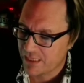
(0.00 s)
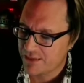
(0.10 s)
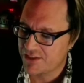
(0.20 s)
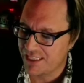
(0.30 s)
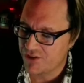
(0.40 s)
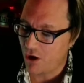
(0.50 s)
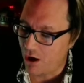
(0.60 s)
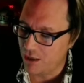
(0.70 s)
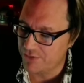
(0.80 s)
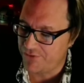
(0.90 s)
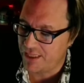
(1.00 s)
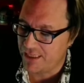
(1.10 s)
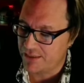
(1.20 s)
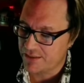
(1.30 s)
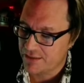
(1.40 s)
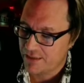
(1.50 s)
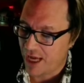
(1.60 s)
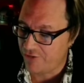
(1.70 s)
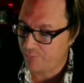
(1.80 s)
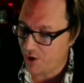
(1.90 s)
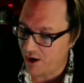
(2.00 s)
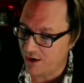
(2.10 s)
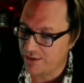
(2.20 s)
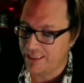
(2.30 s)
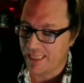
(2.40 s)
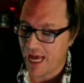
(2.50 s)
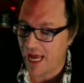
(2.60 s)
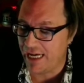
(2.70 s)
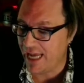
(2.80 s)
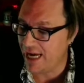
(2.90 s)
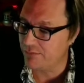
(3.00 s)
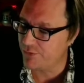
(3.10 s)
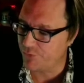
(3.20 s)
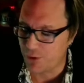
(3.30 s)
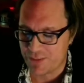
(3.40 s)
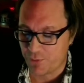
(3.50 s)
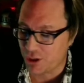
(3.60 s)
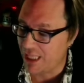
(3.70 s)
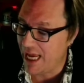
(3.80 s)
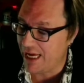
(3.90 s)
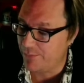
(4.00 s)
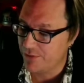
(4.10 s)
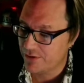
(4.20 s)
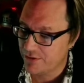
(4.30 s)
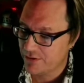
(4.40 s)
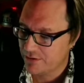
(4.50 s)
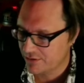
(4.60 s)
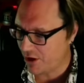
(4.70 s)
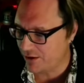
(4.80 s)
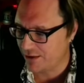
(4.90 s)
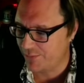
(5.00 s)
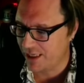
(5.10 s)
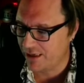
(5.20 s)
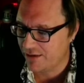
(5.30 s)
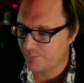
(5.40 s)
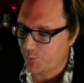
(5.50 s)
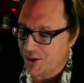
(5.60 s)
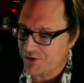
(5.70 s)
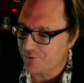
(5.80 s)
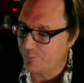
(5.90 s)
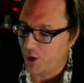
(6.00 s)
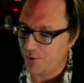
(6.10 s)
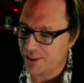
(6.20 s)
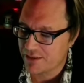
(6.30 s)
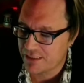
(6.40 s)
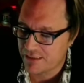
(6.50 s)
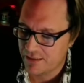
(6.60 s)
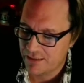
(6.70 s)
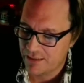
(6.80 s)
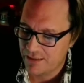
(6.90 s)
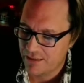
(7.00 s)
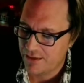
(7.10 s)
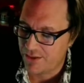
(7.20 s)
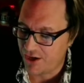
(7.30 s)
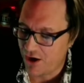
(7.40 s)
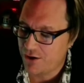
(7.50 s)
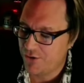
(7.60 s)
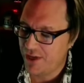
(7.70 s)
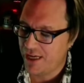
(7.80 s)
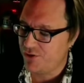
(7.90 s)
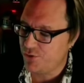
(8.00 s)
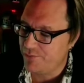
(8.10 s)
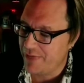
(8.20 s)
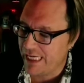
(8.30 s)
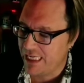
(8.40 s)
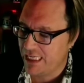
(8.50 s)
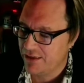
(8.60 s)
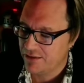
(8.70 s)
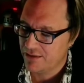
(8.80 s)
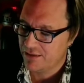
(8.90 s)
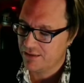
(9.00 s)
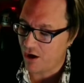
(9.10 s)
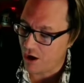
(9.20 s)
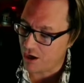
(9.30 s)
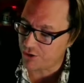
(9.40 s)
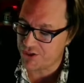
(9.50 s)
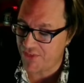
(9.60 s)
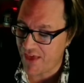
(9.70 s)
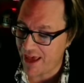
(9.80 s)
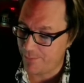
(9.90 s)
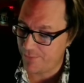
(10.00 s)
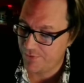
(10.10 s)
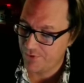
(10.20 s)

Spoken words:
Since all of these have part in the high name the voice proclaimed, calling me Prince of Poets, the honor they do me honors them.